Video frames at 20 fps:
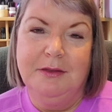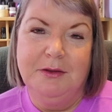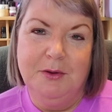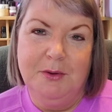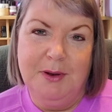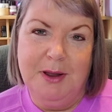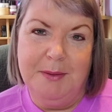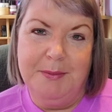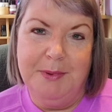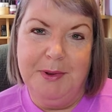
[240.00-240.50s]
do
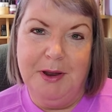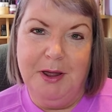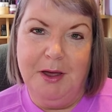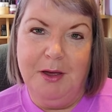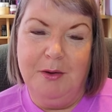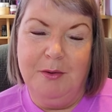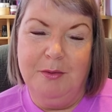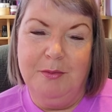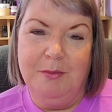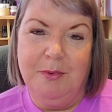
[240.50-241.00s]
let me
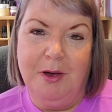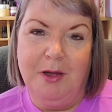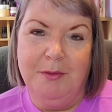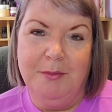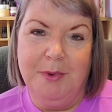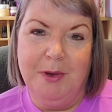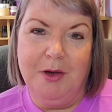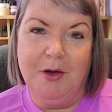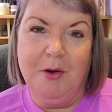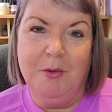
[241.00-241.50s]
know either
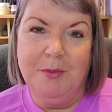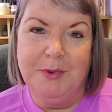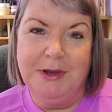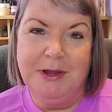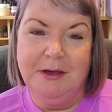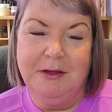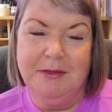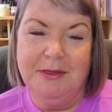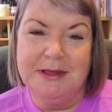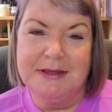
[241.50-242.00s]
by
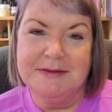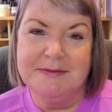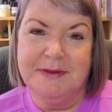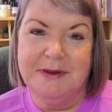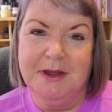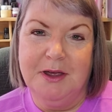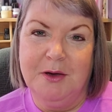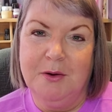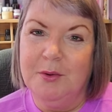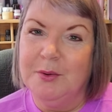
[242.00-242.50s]
commenting on this
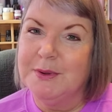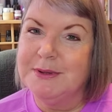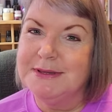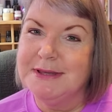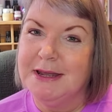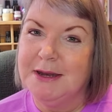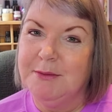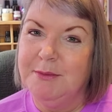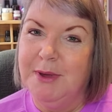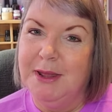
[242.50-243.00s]
video or
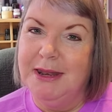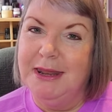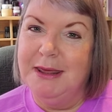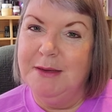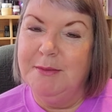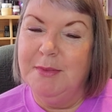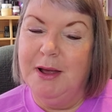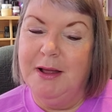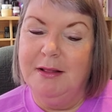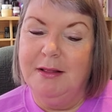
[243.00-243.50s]
sending me an
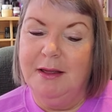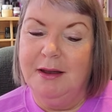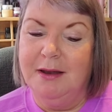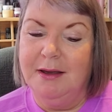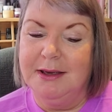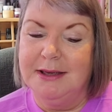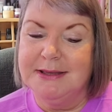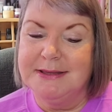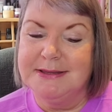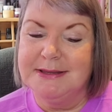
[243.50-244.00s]
email, and I
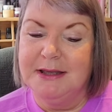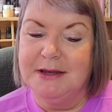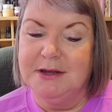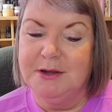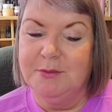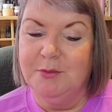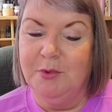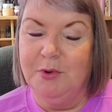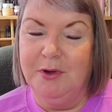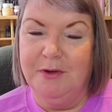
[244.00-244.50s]
can send
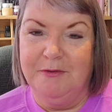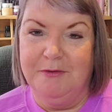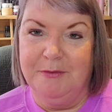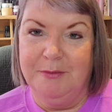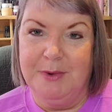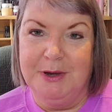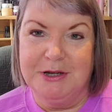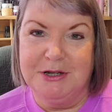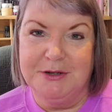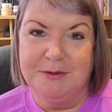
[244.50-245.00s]
you more
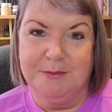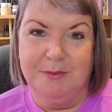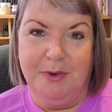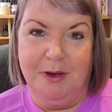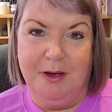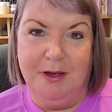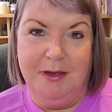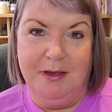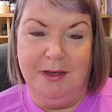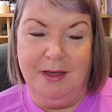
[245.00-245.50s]
information
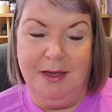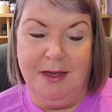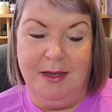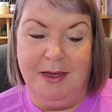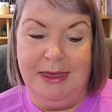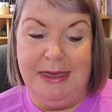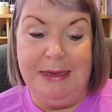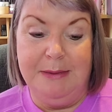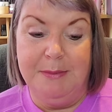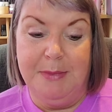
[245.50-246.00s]
by
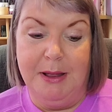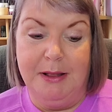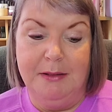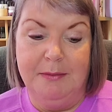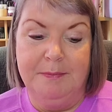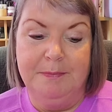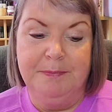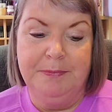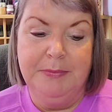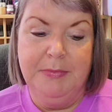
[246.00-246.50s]
email.
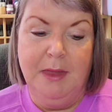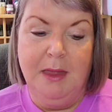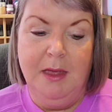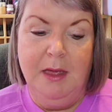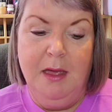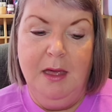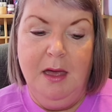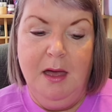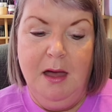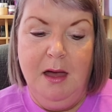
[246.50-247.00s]

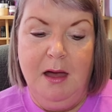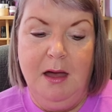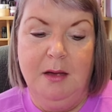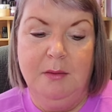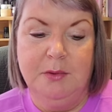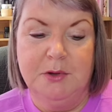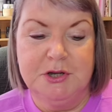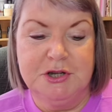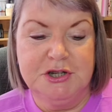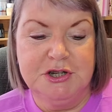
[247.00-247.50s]
I
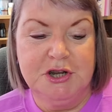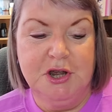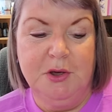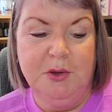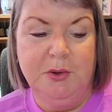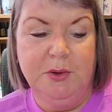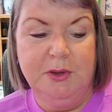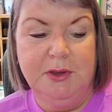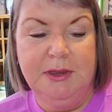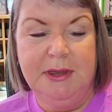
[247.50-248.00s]
will show
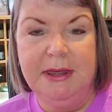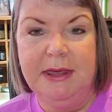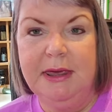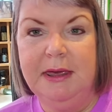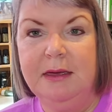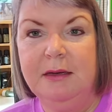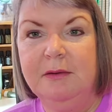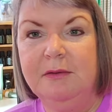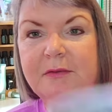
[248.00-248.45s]
you the